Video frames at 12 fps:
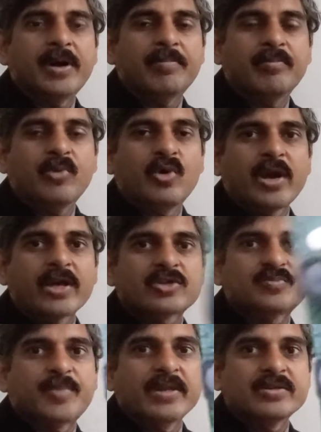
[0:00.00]
more
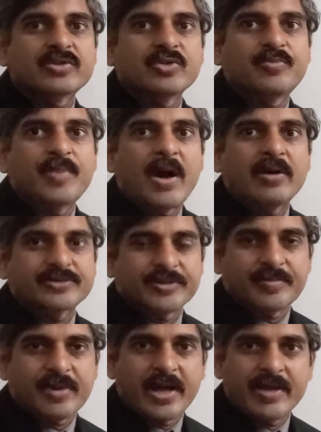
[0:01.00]
expensive power
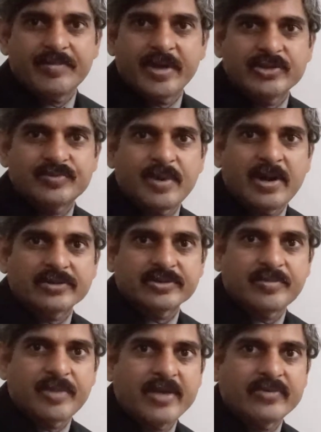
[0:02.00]
supply, bench power
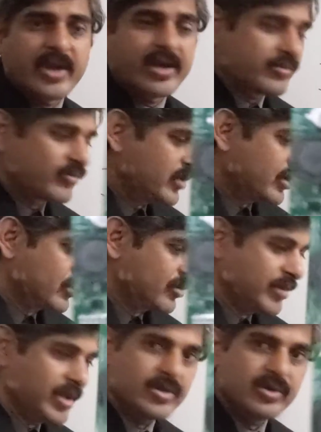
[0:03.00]
supplies that we
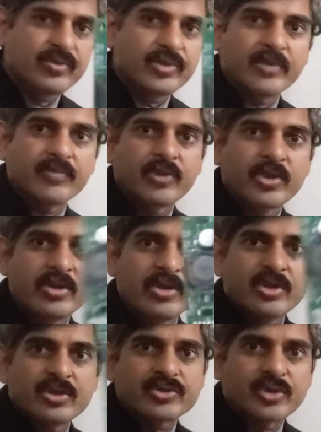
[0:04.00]
could be using.
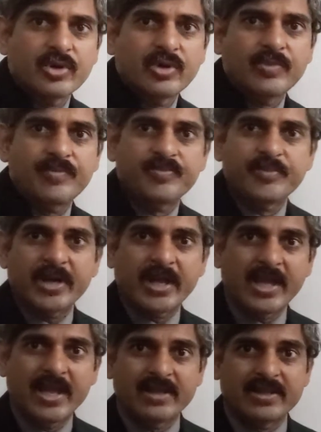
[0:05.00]
So, but
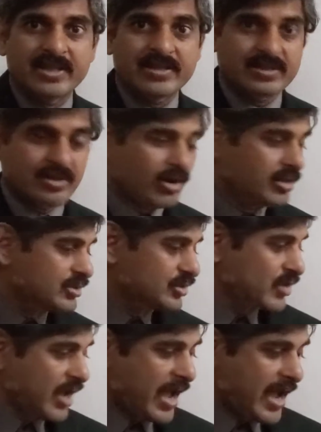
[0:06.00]
again, this
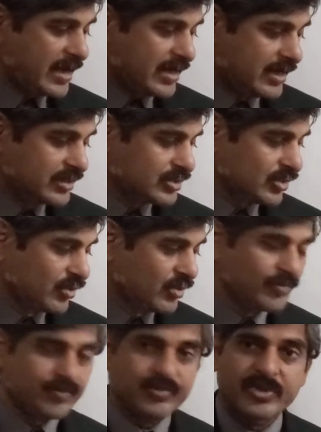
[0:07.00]
also had its
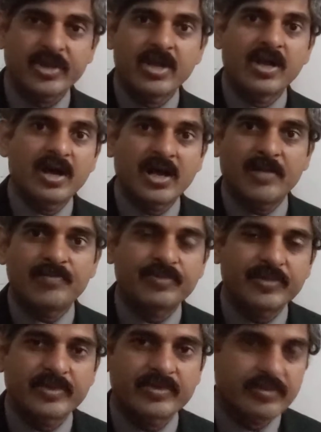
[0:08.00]
own um,
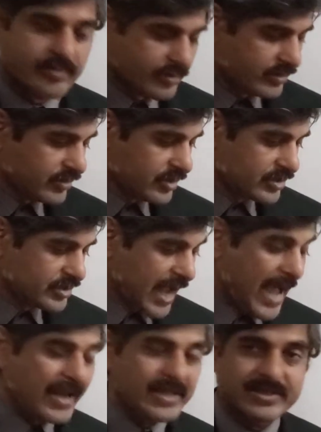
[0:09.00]

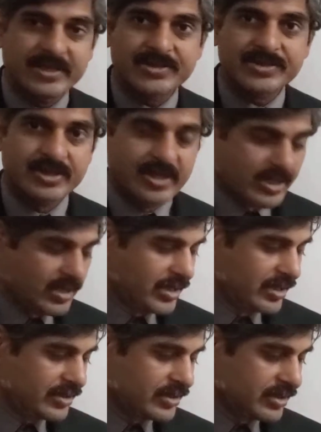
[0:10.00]
challenges
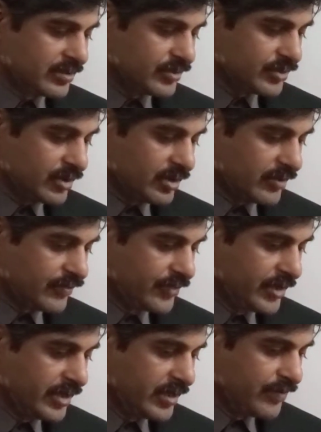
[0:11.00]
in terms of
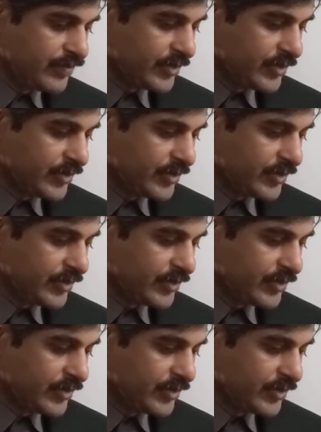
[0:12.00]
the